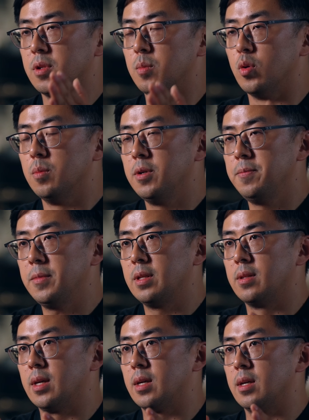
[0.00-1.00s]
the moment
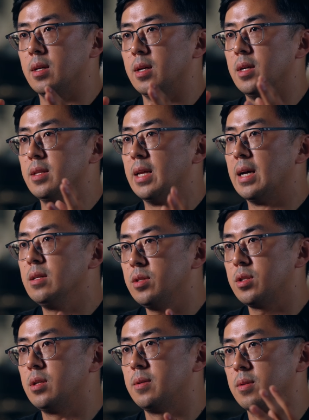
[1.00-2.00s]
they
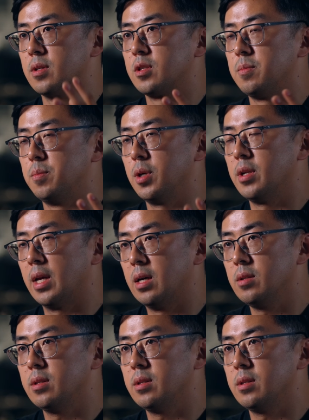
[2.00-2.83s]
announced this build out